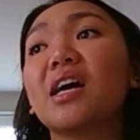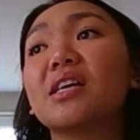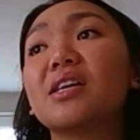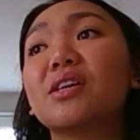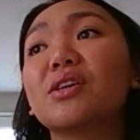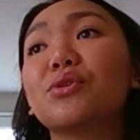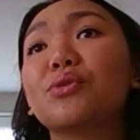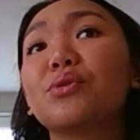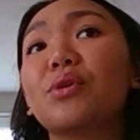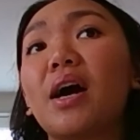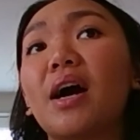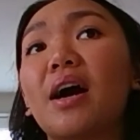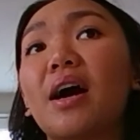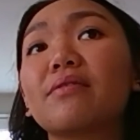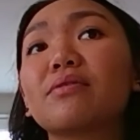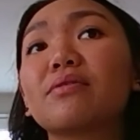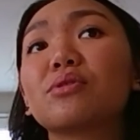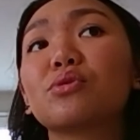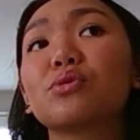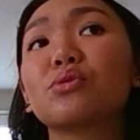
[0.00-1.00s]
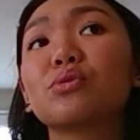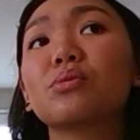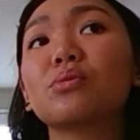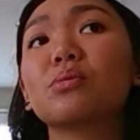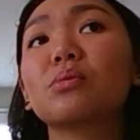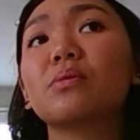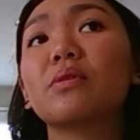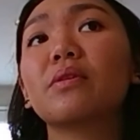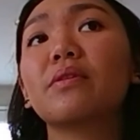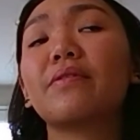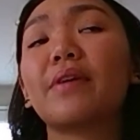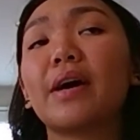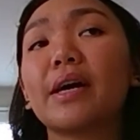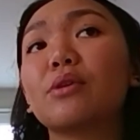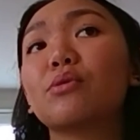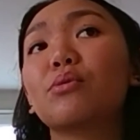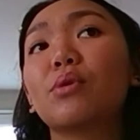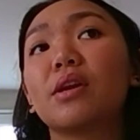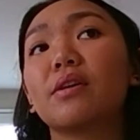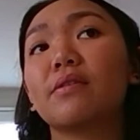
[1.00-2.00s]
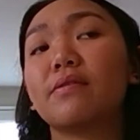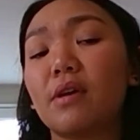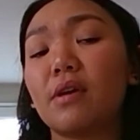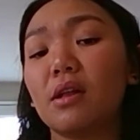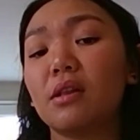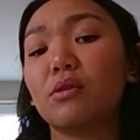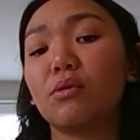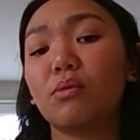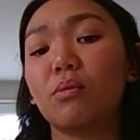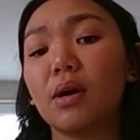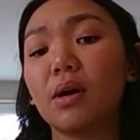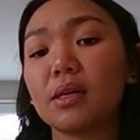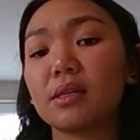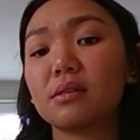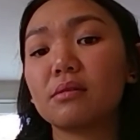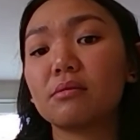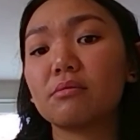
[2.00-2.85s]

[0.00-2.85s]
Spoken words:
you have to find a way to follow what